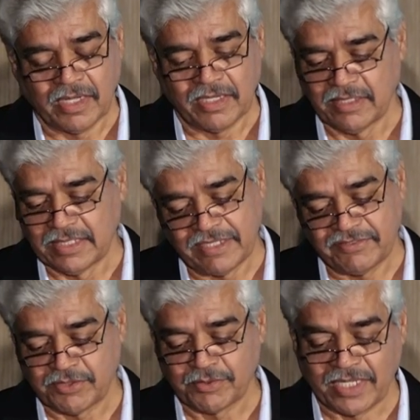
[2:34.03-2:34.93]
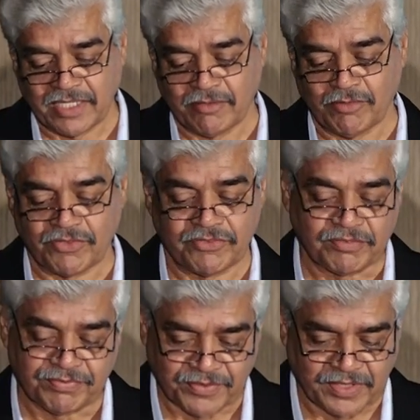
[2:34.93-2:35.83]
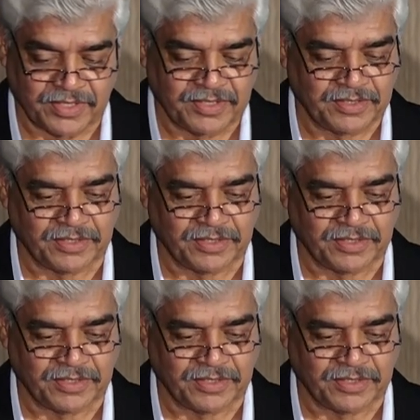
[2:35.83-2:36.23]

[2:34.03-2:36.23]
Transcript: Uh, in addition to that, they have lots of uh,